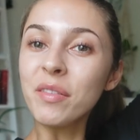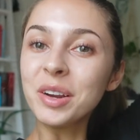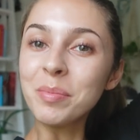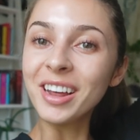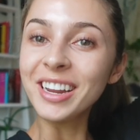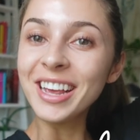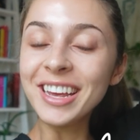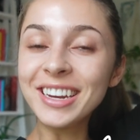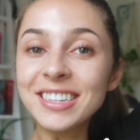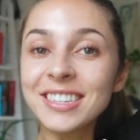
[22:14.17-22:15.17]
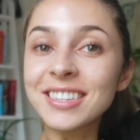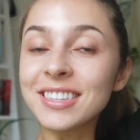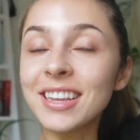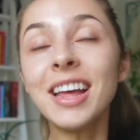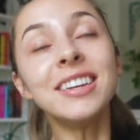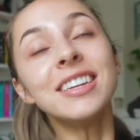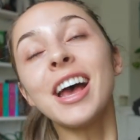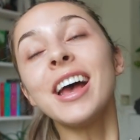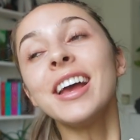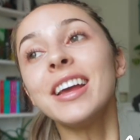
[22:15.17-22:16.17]
everybody, it is
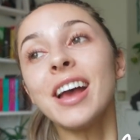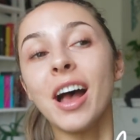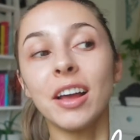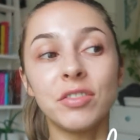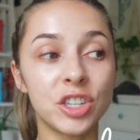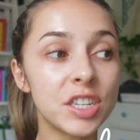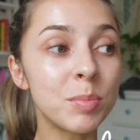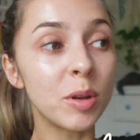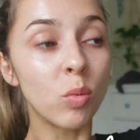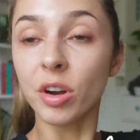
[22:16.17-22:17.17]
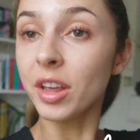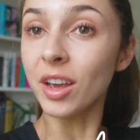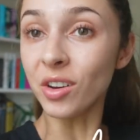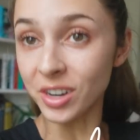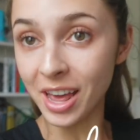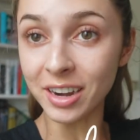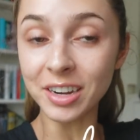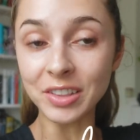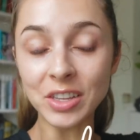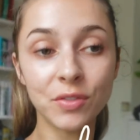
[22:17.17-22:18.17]
Sunday. I've just been working on
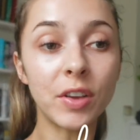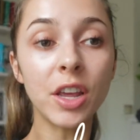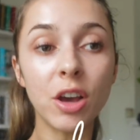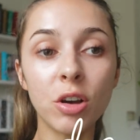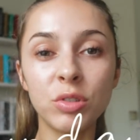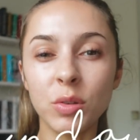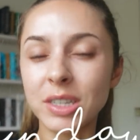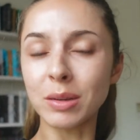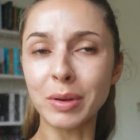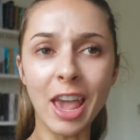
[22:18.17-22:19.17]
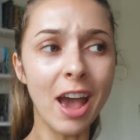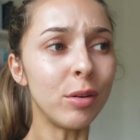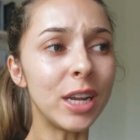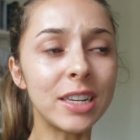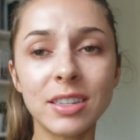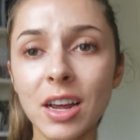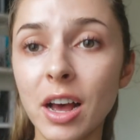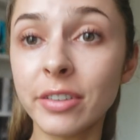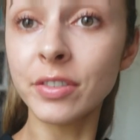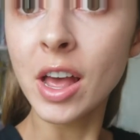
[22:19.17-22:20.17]
editing this video, doing some accounting
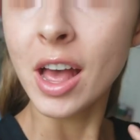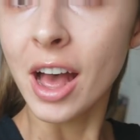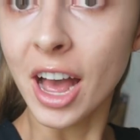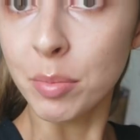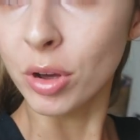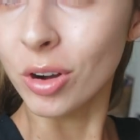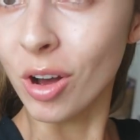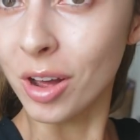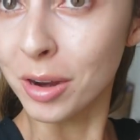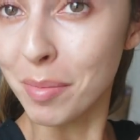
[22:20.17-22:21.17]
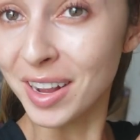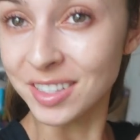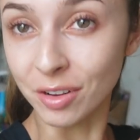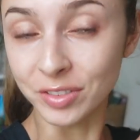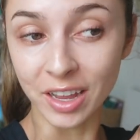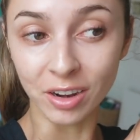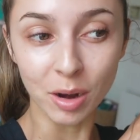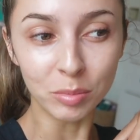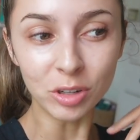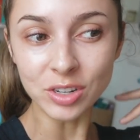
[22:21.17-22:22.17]
stuff. I put on my self-tanner.
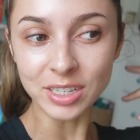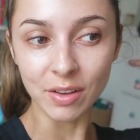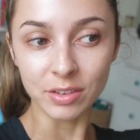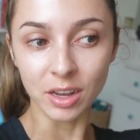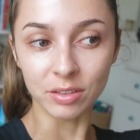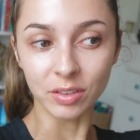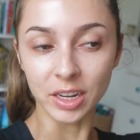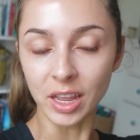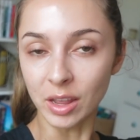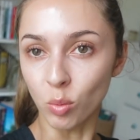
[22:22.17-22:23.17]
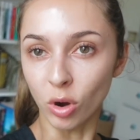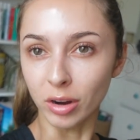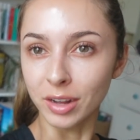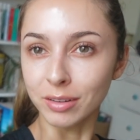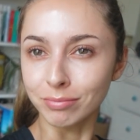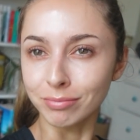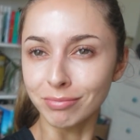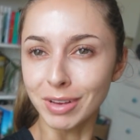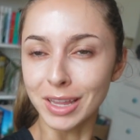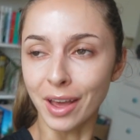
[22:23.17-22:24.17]
I'm really just having kind of like a work
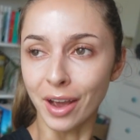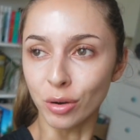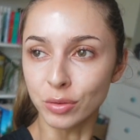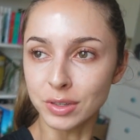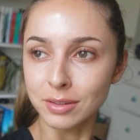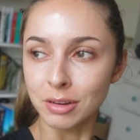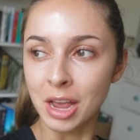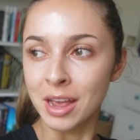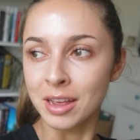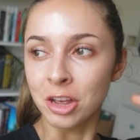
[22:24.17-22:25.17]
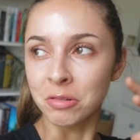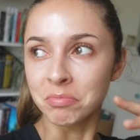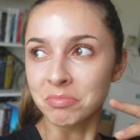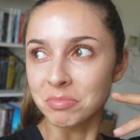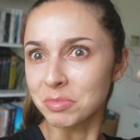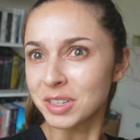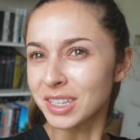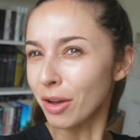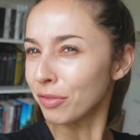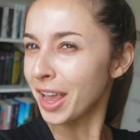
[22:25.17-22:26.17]
in the house
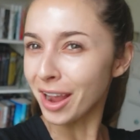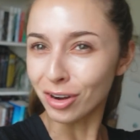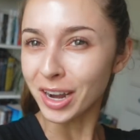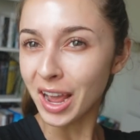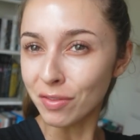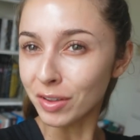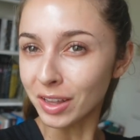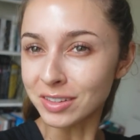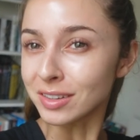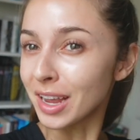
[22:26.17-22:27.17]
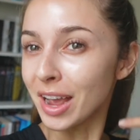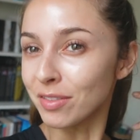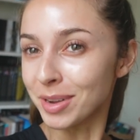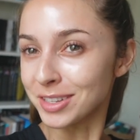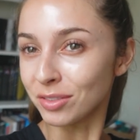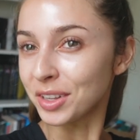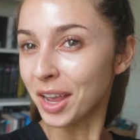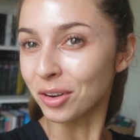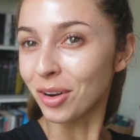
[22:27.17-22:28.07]
self-care day, I feel like, since I have my self-tanner